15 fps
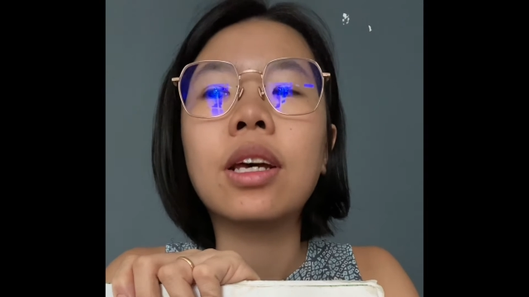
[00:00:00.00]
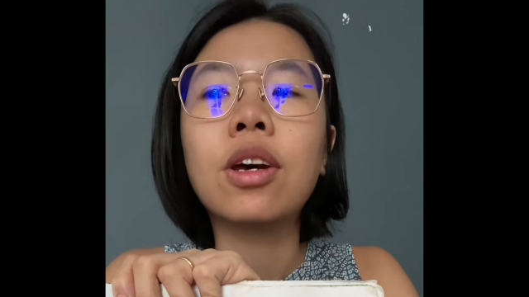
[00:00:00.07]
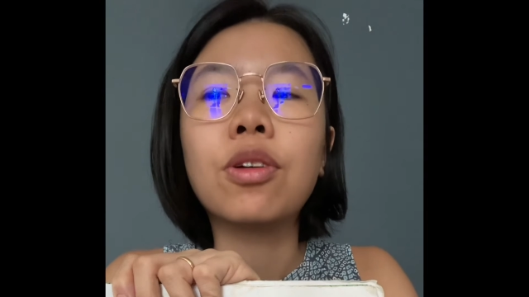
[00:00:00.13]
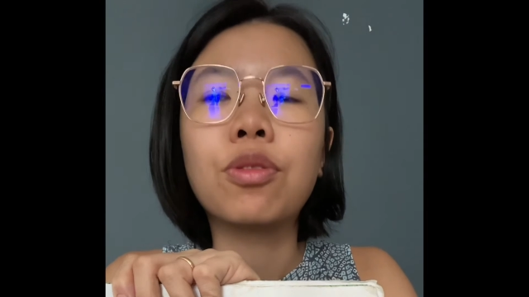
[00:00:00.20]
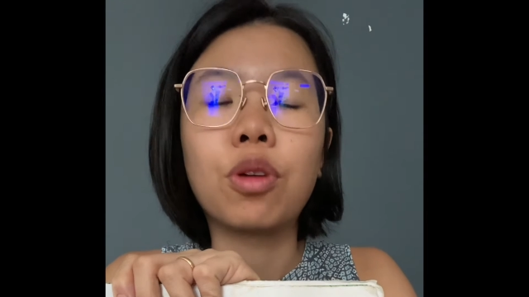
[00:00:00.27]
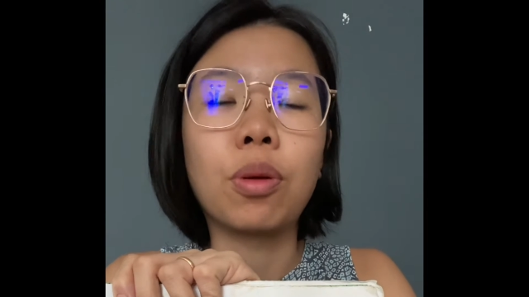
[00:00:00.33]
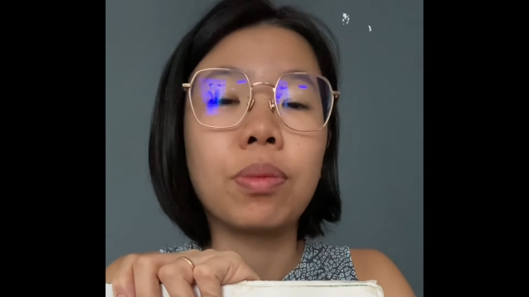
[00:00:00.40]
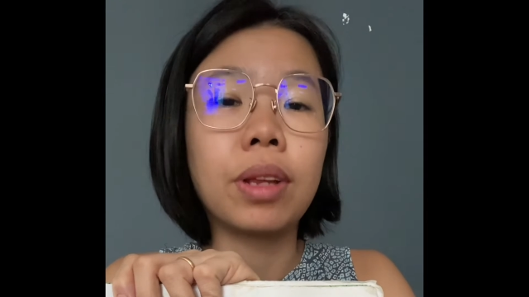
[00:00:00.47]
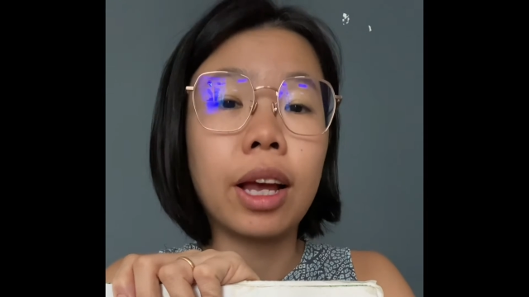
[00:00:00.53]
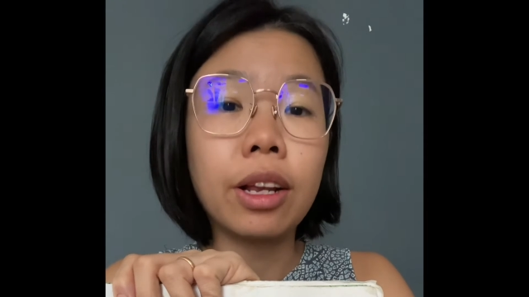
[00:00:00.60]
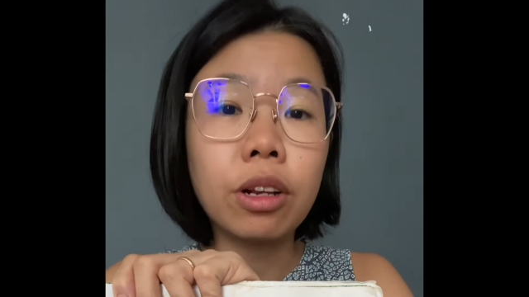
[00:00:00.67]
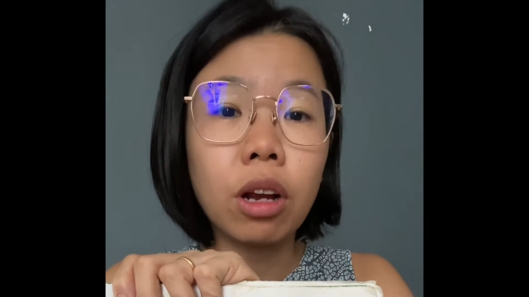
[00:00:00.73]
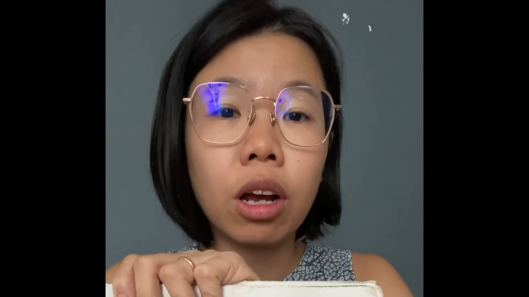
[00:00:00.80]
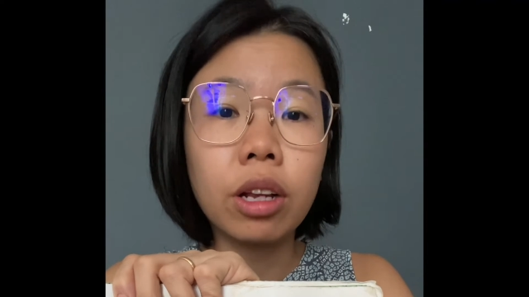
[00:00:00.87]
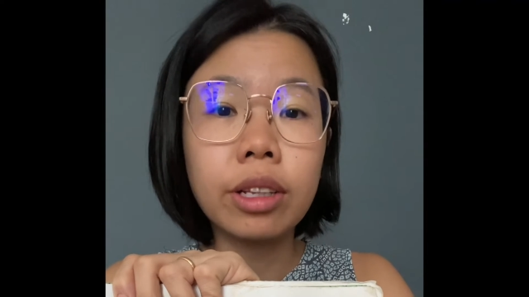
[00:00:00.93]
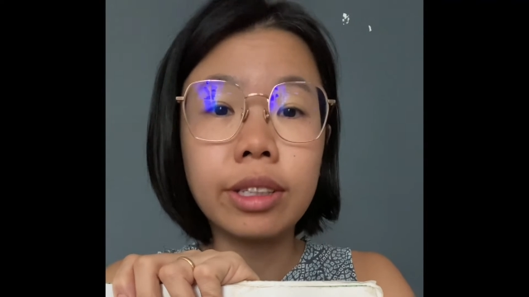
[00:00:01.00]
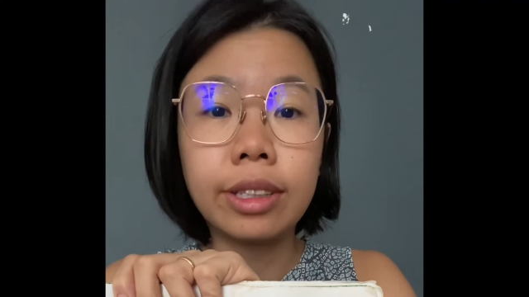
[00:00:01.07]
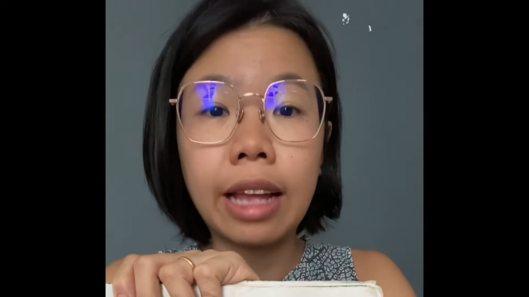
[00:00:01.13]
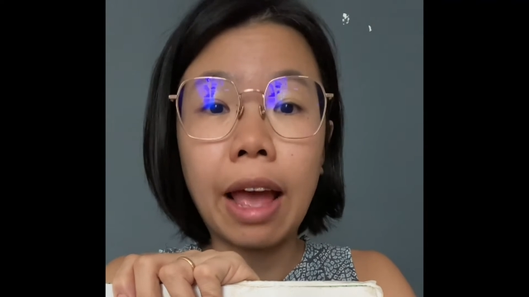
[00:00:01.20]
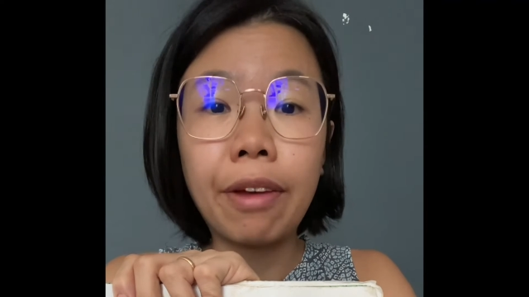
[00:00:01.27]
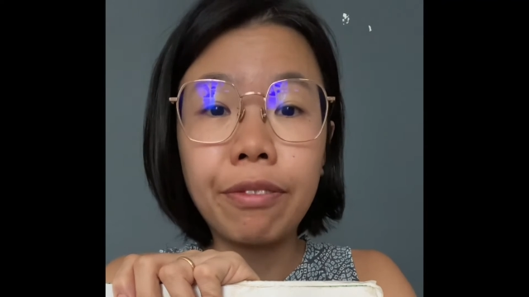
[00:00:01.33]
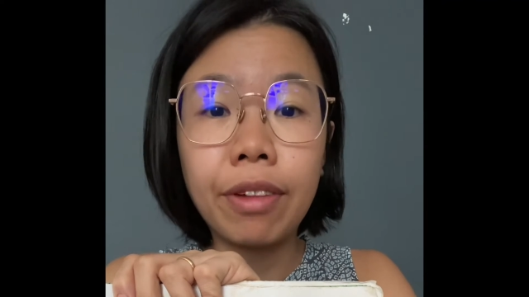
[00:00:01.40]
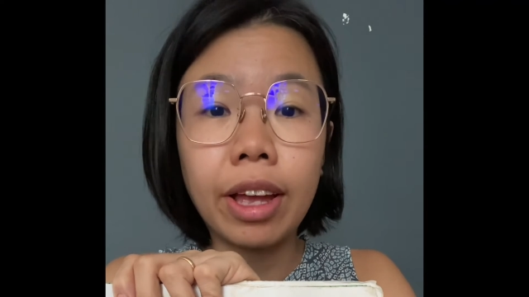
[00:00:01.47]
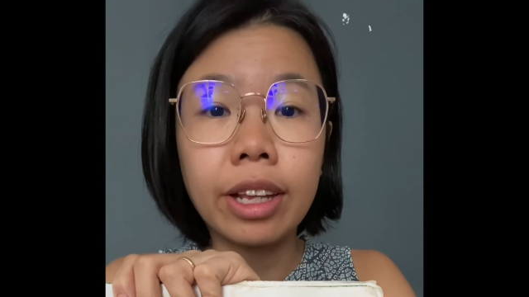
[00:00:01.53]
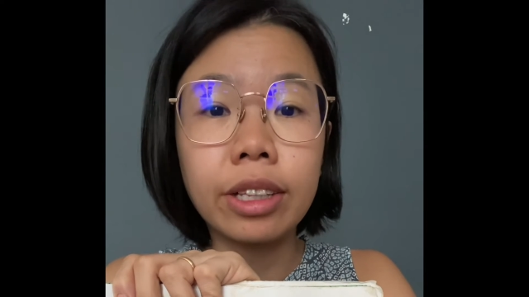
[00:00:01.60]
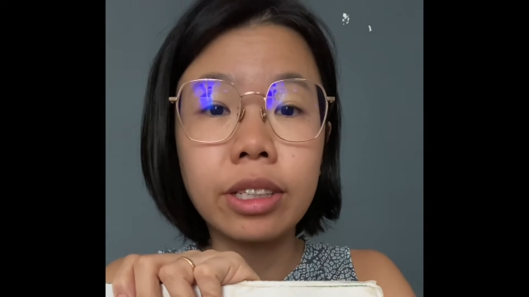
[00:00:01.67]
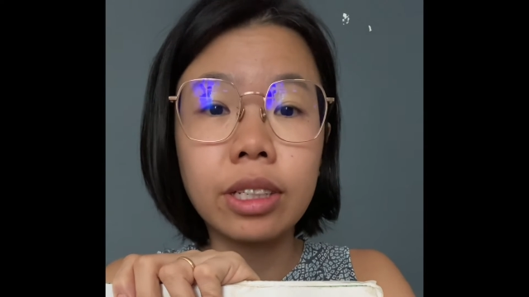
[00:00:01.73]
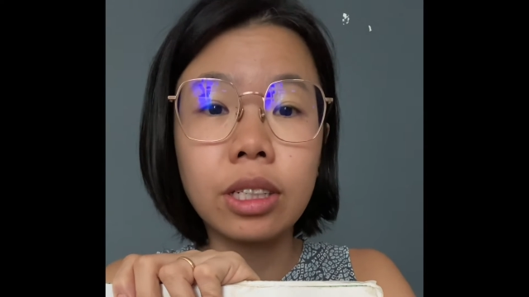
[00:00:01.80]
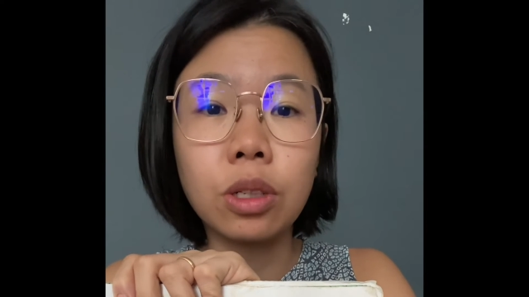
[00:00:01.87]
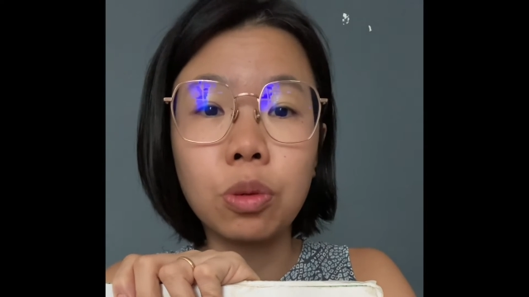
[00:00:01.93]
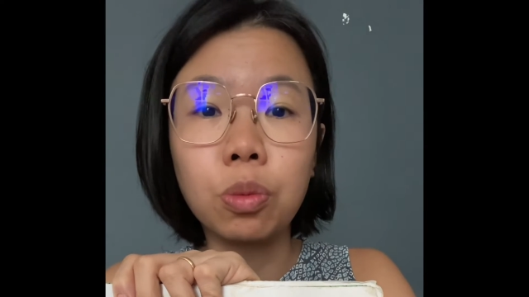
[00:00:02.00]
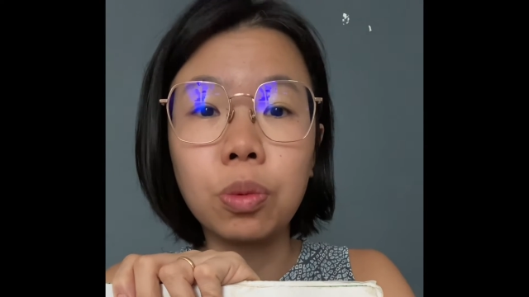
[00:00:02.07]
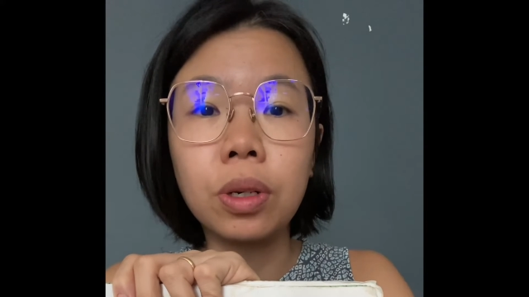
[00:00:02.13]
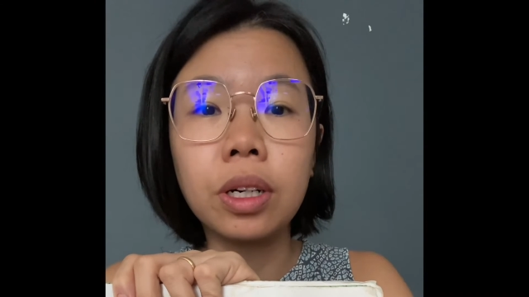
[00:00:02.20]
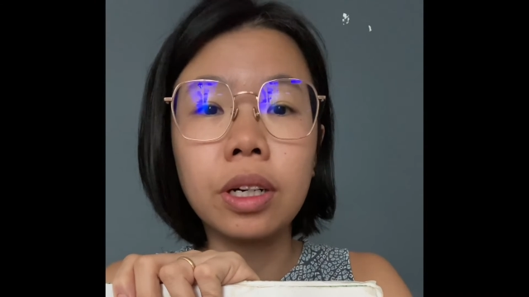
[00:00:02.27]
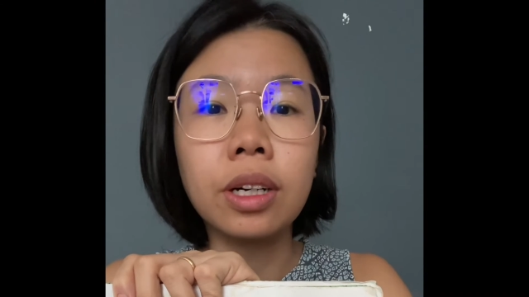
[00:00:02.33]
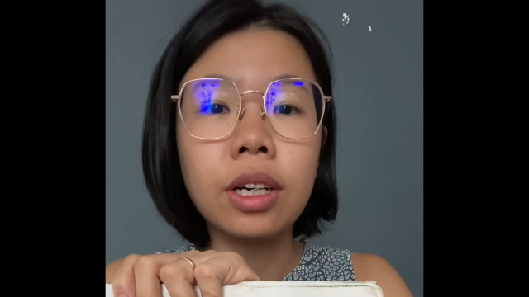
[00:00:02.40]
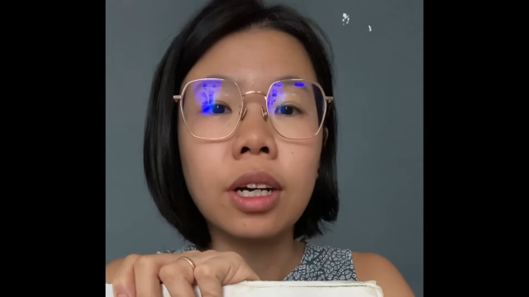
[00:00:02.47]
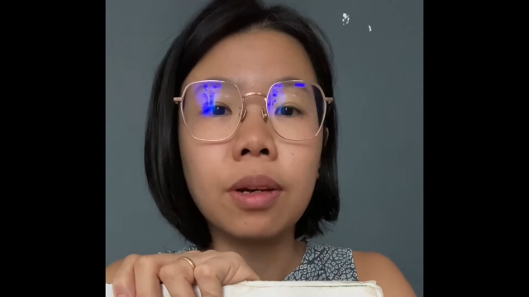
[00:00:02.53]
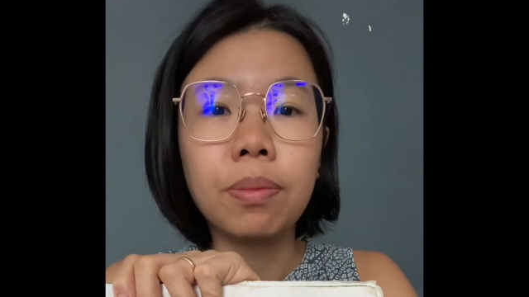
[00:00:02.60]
from then on death entered the world